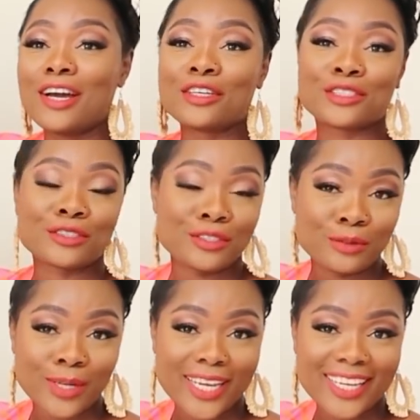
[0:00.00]
a certain
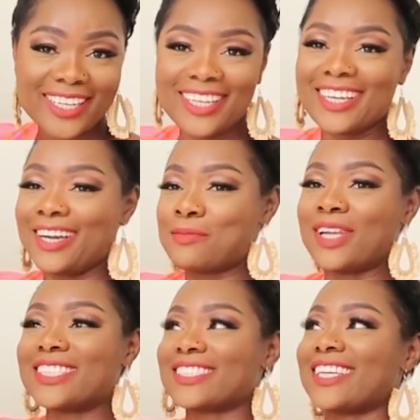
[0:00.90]
way. I'm
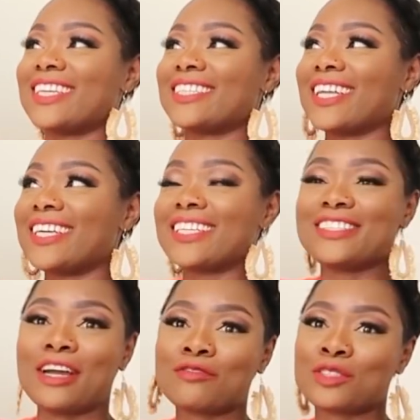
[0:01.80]
not saying like
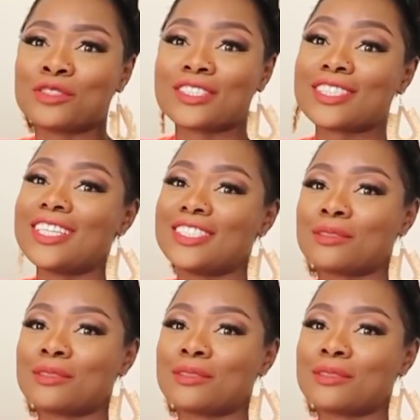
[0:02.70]
you have to dress age